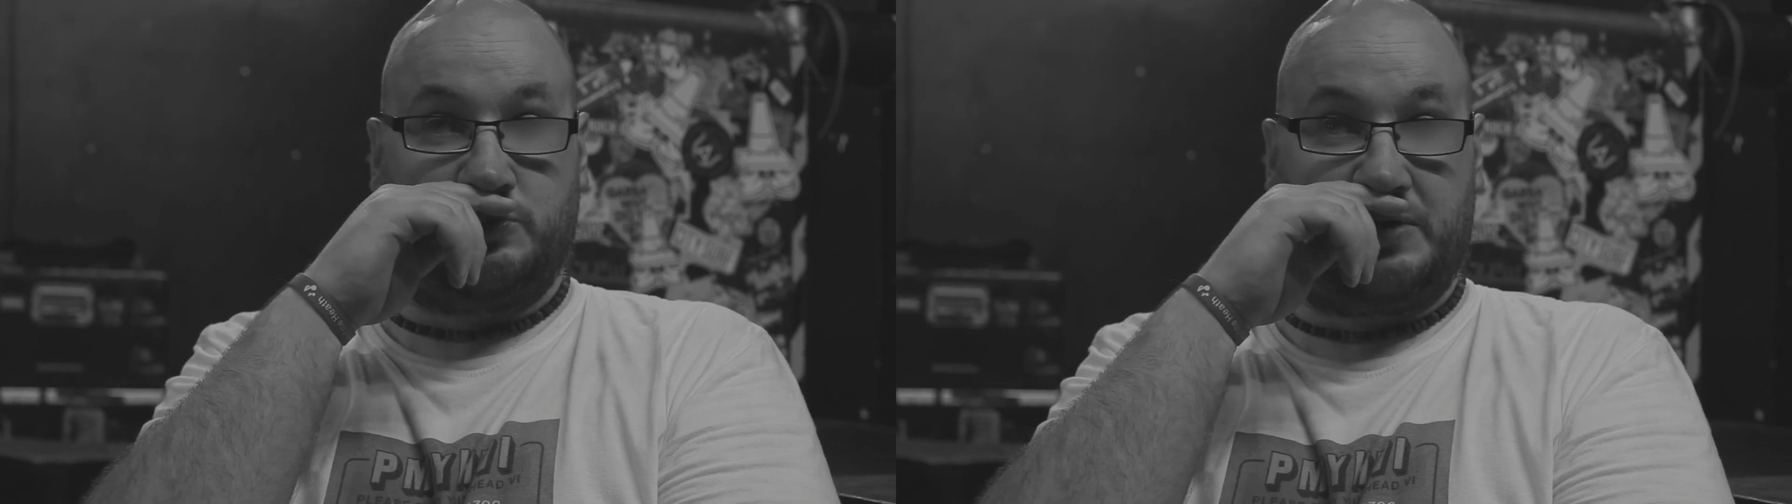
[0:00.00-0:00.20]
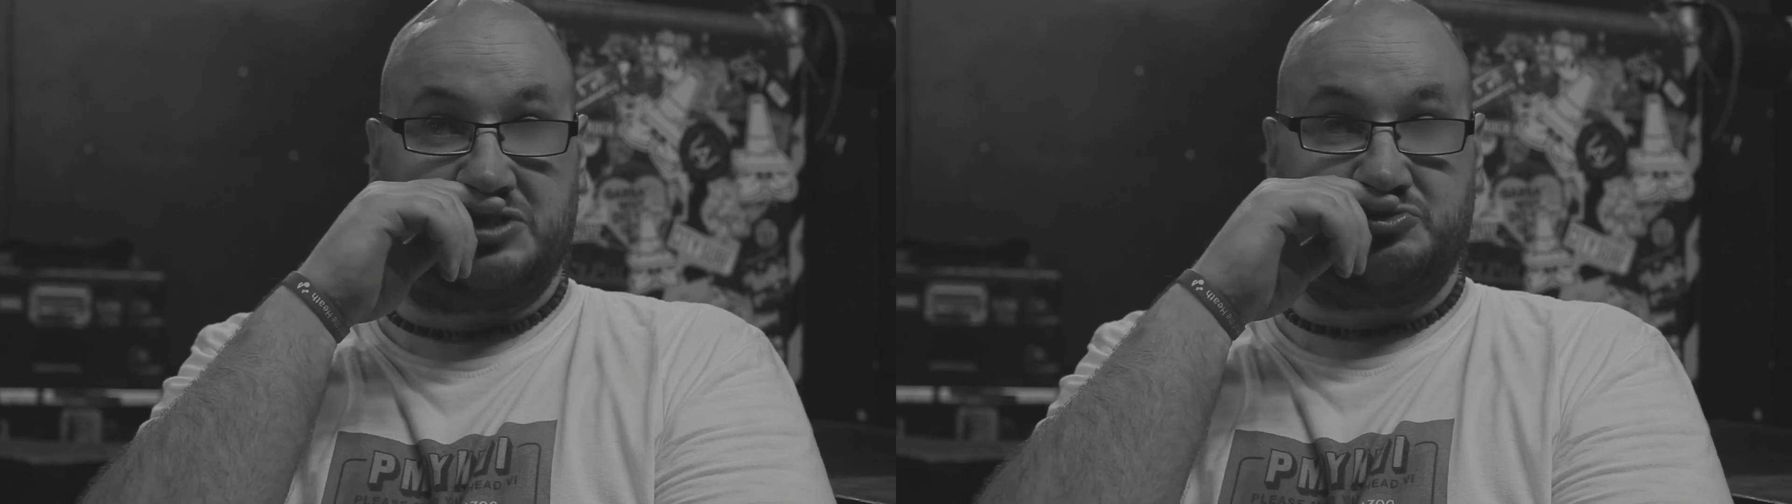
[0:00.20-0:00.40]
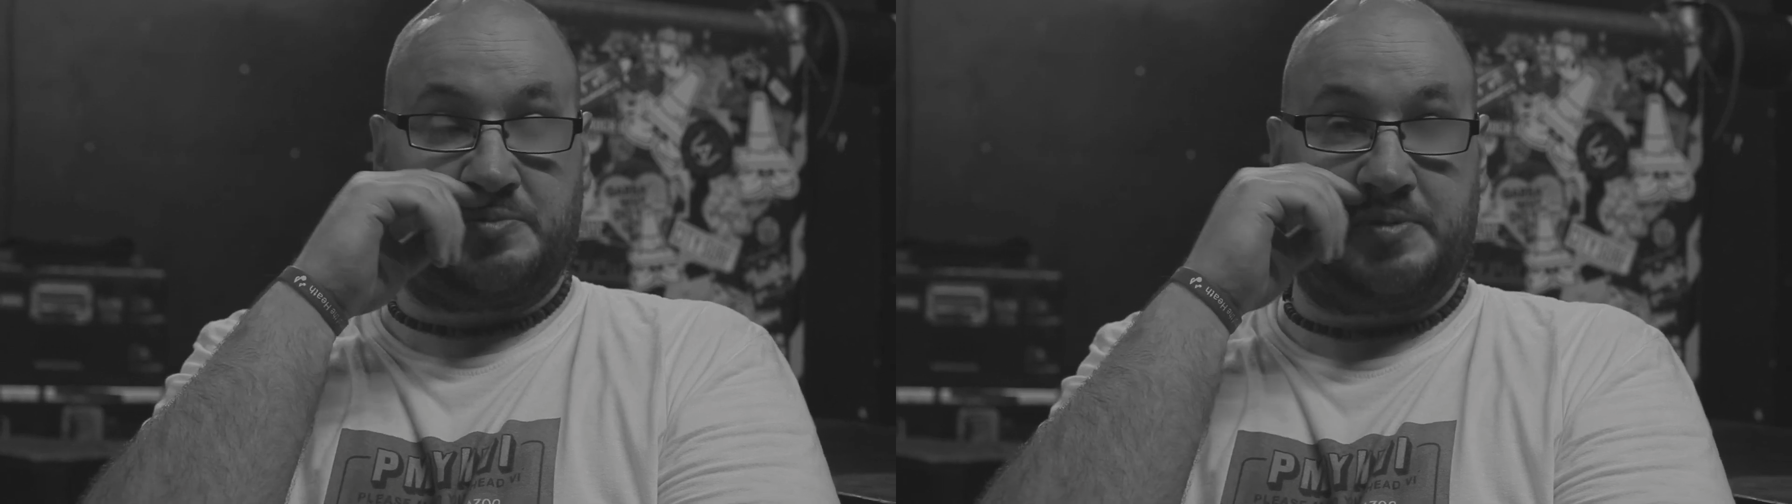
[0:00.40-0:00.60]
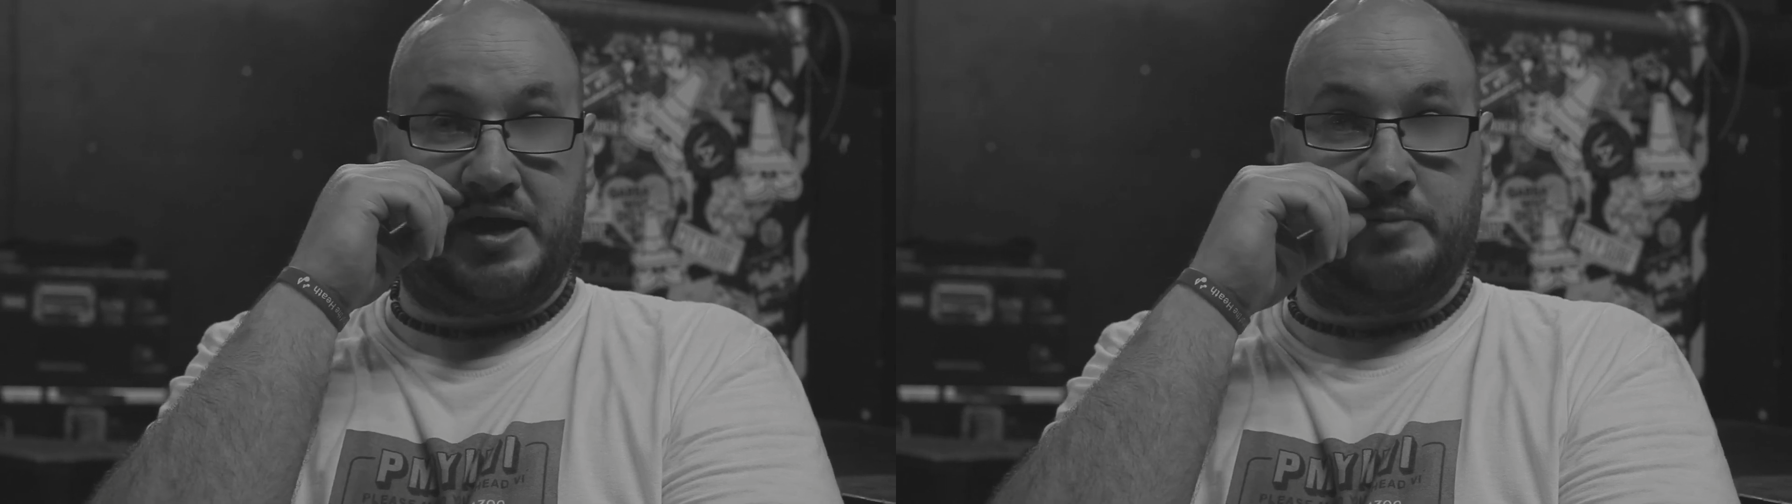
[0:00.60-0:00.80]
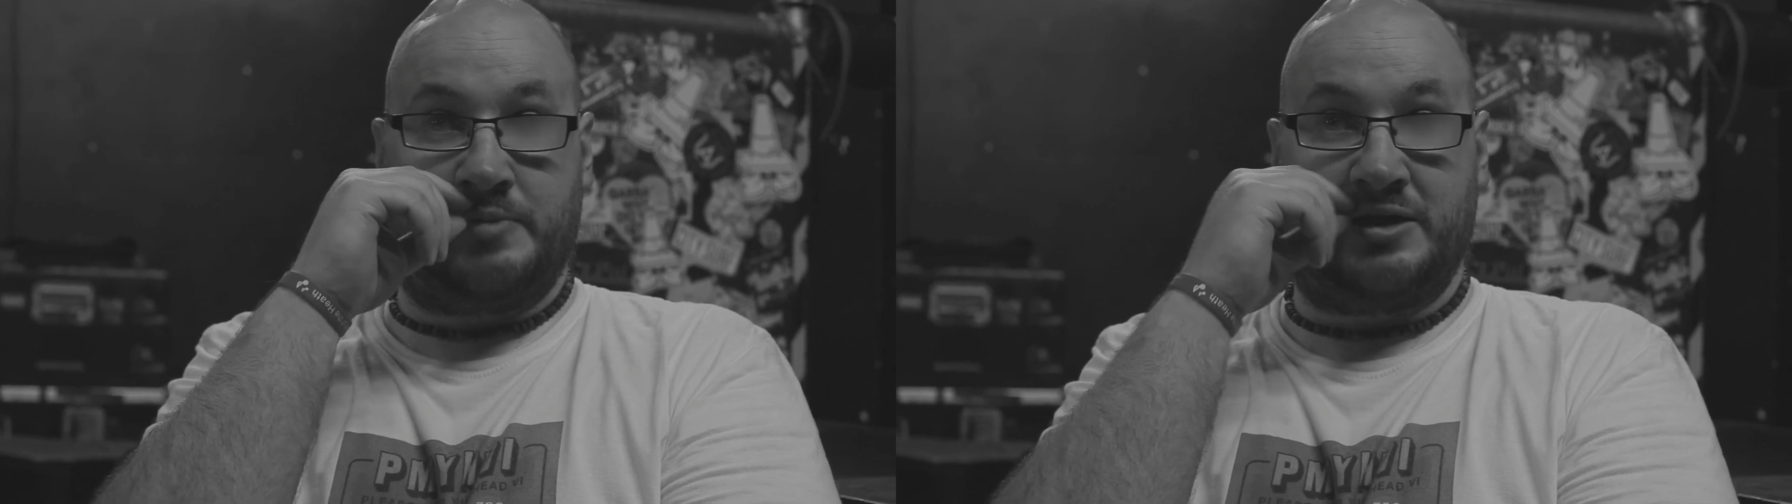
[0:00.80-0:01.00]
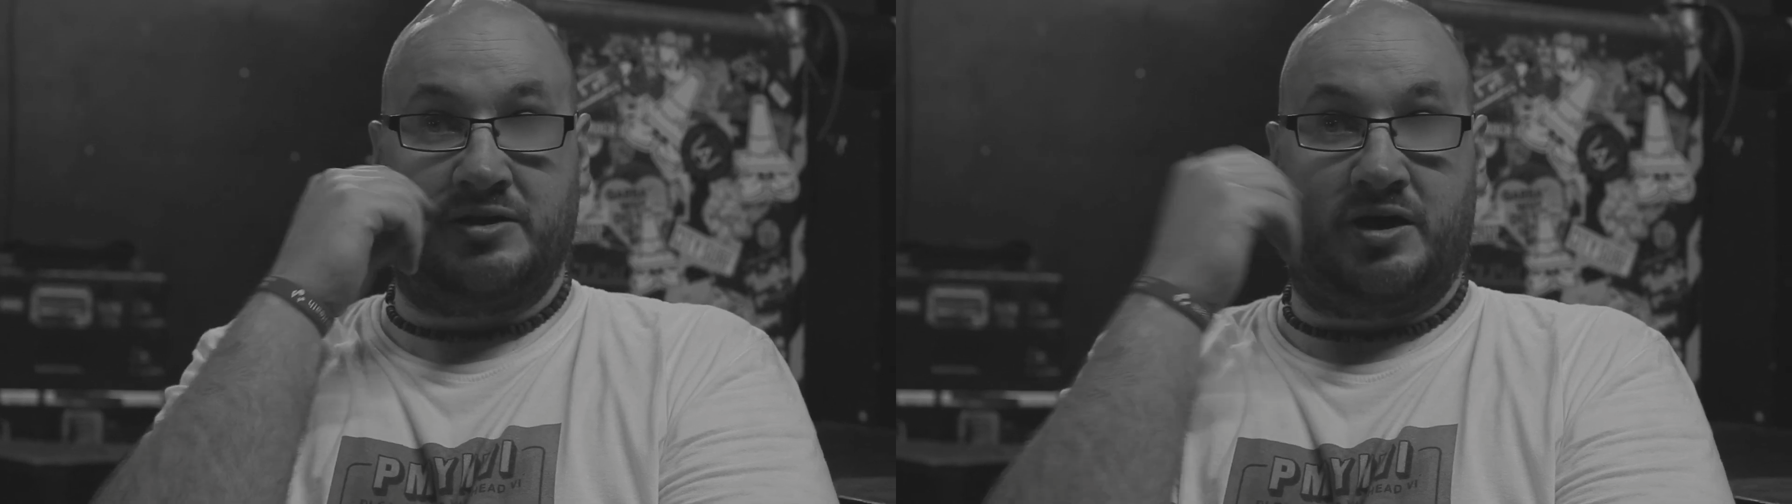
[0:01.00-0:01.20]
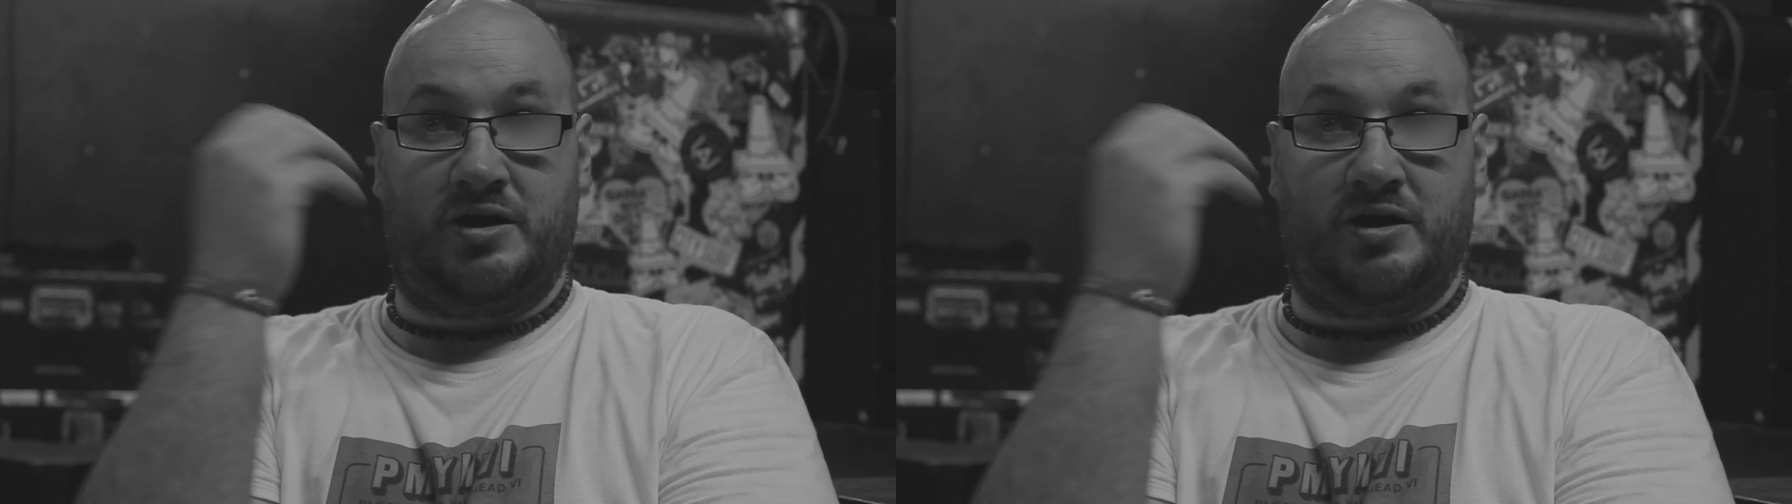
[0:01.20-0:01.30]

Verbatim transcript: Wales rugby game, and